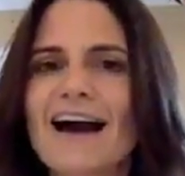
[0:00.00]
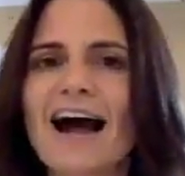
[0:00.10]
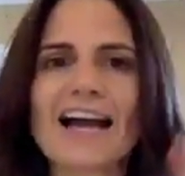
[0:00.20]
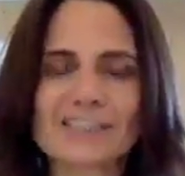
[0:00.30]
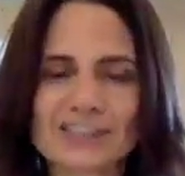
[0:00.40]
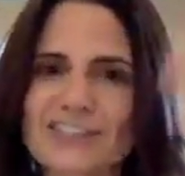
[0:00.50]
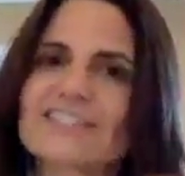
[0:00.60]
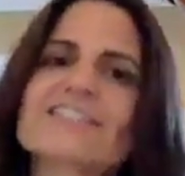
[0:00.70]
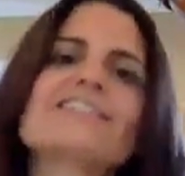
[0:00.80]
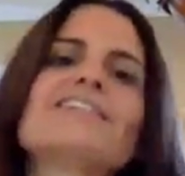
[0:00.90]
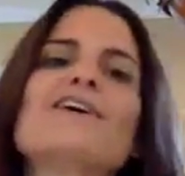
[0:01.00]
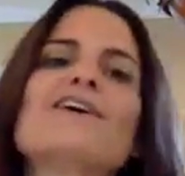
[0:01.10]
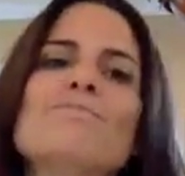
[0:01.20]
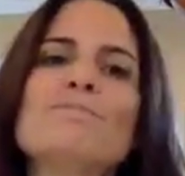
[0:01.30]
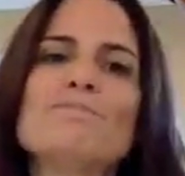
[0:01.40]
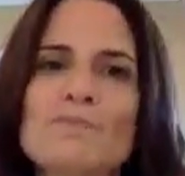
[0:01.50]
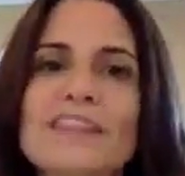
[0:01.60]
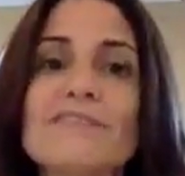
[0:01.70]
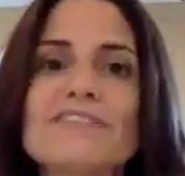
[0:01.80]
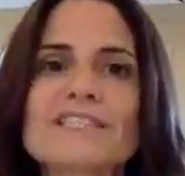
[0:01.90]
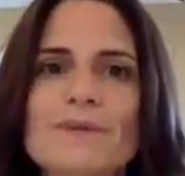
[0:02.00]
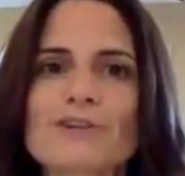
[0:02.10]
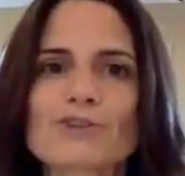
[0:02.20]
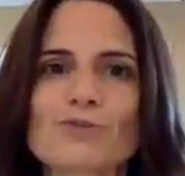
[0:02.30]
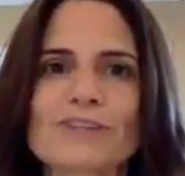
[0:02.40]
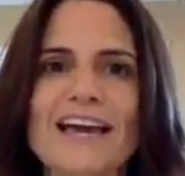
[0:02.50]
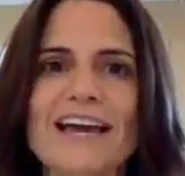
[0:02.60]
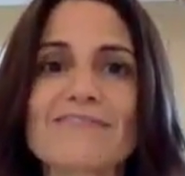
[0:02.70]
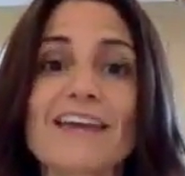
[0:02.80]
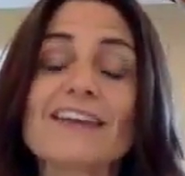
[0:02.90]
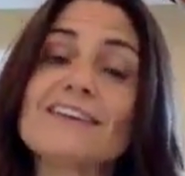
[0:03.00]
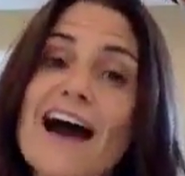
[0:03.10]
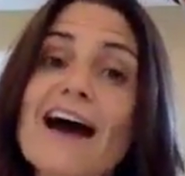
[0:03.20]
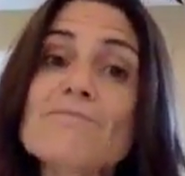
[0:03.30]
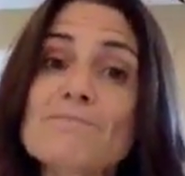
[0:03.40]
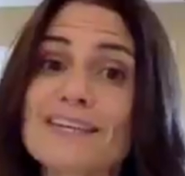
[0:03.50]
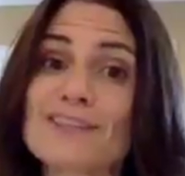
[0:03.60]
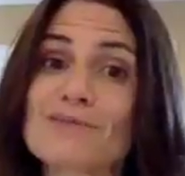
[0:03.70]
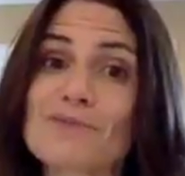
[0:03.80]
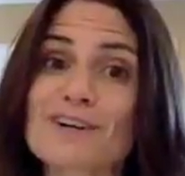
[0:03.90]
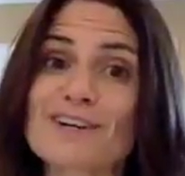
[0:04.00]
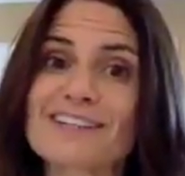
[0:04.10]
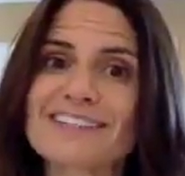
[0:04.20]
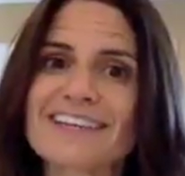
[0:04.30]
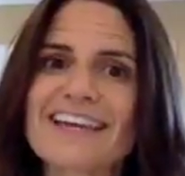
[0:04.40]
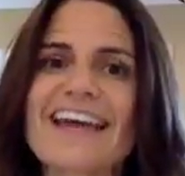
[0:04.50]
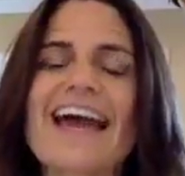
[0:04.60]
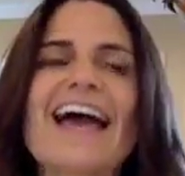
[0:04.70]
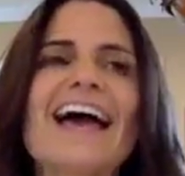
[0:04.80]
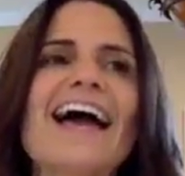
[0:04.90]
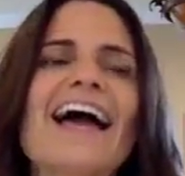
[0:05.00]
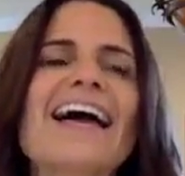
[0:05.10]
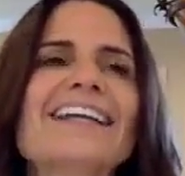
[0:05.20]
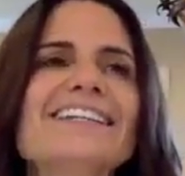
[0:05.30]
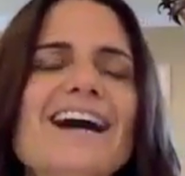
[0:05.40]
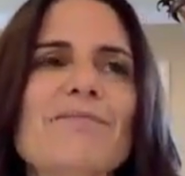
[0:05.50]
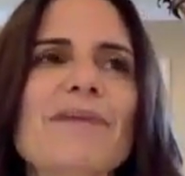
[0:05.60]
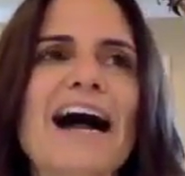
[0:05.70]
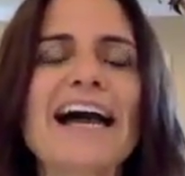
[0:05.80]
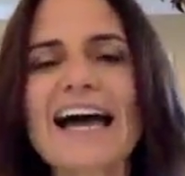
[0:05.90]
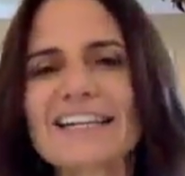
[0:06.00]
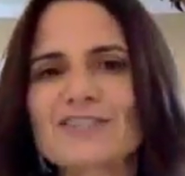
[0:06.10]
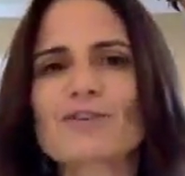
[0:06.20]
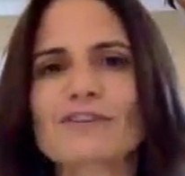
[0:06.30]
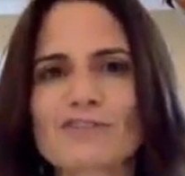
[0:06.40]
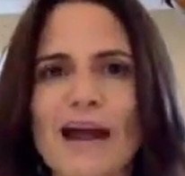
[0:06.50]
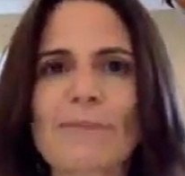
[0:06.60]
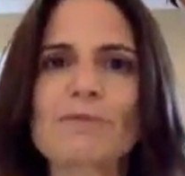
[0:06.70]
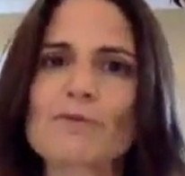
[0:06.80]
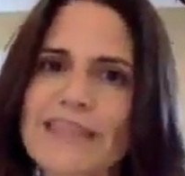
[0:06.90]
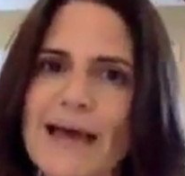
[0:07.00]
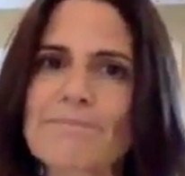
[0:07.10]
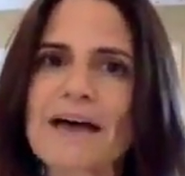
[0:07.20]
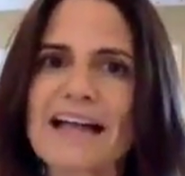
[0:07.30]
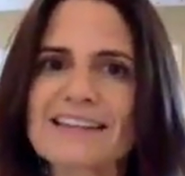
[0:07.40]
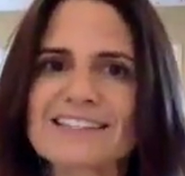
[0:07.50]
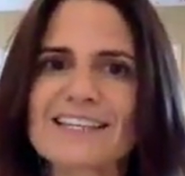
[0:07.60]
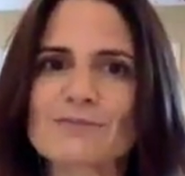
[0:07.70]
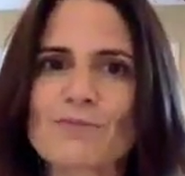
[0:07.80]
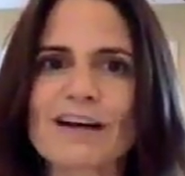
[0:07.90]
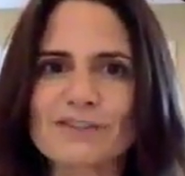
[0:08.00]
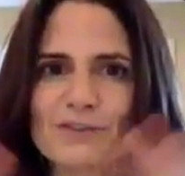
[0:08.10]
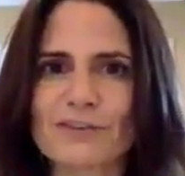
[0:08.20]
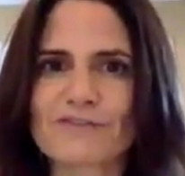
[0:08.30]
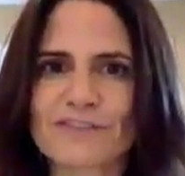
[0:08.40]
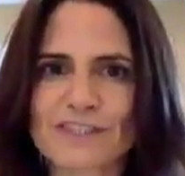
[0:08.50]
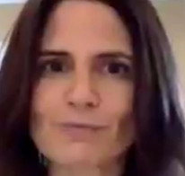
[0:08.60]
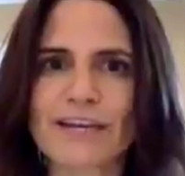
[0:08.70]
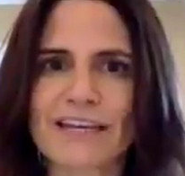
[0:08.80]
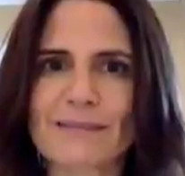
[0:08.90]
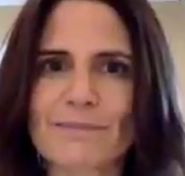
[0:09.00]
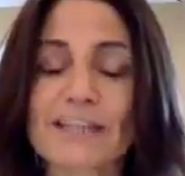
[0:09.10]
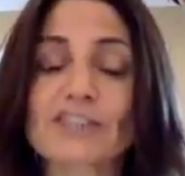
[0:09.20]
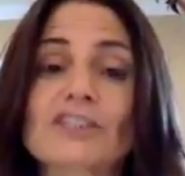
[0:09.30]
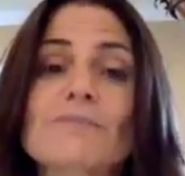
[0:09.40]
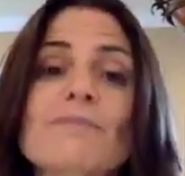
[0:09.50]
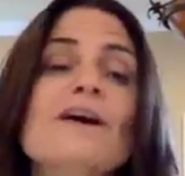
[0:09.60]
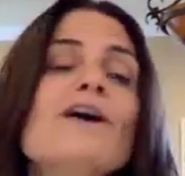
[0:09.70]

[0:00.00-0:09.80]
I should just, live a spiritual life and not be in the world. Mm-hmm. And I had to sort of grapple with that balance as well, sort of swinging the pendulum.